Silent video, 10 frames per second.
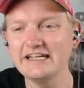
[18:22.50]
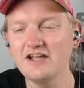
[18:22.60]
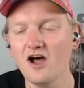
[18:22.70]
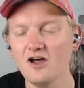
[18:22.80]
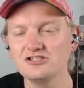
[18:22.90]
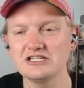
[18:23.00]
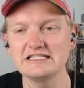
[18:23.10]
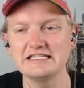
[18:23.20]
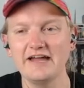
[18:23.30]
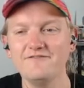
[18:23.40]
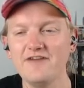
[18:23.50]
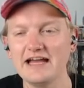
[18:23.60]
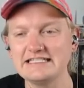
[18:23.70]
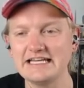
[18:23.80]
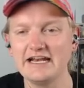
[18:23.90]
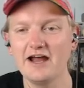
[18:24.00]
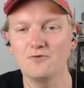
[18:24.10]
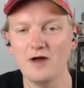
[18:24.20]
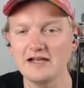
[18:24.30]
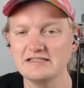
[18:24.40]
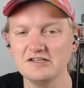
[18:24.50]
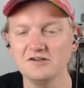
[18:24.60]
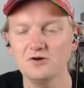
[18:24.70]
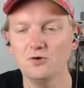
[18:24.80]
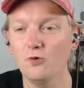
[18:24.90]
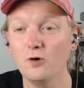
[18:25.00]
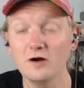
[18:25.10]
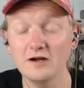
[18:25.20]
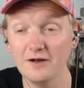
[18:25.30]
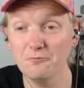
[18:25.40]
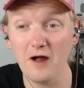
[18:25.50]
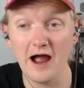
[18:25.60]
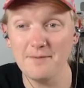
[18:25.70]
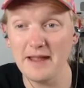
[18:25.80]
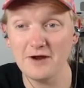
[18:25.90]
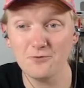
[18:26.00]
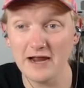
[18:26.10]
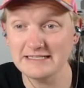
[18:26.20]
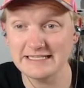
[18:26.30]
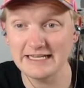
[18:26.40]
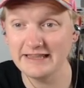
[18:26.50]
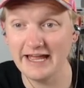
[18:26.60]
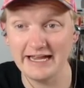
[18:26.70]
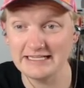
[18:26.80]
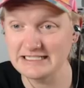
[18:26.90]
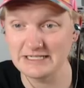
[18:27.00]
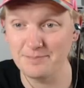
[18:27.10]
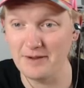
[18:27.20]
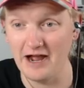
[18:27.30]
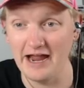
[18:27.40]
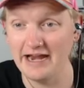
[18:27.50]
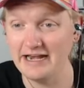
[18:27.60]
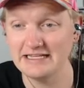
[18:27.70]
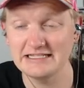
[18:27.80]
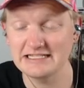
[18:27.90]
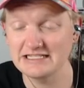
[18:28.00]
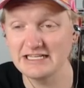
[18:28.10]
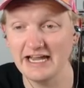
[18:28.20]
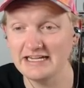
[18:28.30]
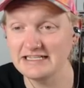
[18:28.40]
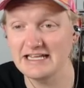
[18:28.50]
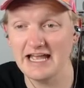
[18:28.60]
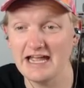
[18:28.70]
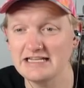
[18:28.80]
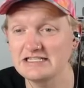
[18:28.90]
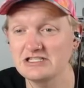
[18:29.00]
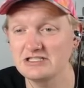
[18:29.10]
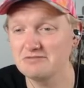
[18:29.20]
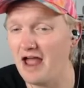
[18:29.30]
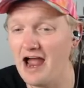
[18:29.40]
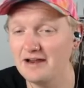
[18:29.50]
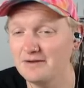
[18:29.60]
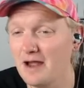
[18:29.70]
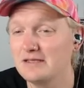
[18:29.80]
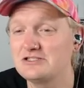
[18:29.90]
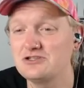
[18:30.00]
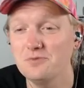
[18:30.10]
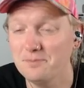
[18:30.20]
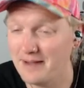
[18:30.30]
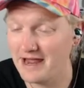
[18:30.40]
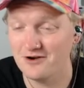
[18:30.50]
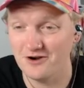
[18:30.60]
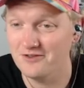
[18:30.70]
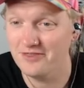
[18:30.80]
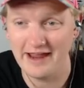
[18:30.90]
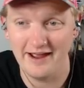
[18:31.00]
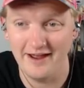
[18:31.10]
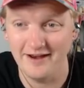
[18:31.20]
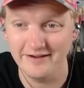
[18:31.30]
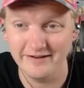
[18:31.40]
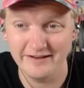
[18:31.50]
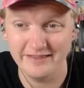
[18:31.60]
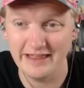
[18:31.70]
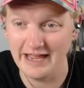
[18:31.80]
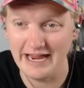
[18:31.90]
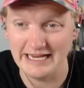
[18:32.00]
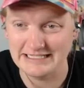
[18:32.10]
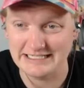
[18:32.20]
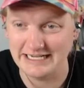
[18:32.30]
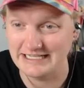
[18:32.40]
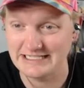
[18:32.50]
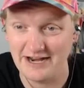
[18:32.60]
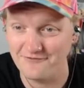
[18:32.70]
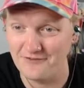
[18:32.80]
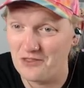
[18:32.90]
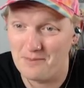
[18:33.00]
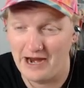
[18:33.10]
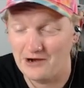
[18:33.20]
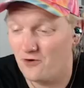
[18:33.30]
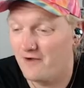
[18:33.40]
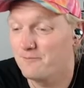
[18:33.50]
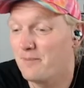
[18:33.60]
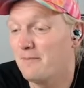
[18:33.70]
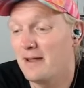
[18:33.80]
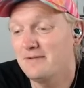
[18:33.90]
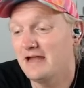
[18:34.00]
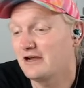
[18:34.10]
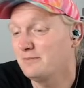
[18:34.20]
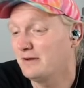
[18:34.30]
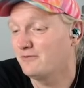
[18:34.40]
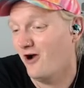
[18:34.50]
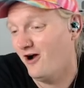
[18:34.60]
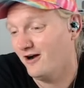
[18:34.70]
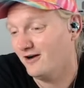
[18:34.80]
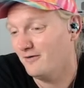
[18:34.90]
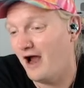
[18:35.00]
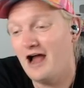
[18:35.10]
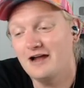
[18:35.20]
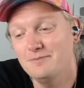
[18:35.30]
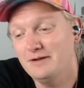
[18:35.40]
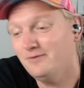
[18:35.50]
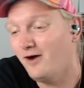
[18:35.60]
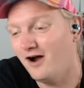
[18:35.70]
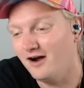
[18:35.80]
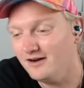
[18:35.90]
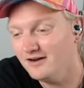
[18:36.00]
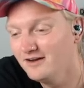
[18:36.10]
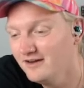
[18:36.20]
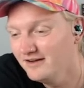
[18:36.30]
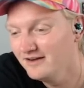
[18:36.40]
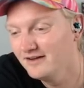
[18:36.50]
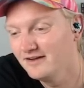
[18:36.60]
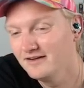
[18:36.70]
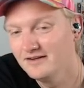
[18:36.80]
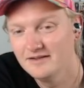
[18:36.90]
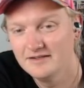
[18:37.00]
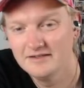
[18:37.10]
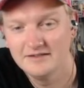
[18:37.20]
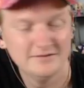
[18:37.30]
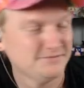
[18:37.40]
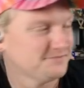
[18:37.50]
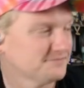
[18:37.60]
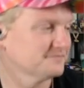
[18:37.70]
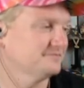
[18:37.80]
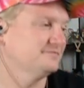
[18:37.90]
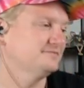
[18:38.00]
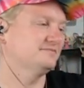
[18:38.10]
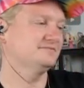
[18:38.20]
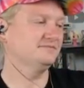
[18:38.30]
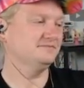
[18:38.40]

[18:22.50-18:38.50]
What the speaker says: y'all, just invest in a rice cooker, or I make rice in the Instapot, and it's I assume better than the instant stuff in the microwave, but maybe I could be wrong. All right, now get you 3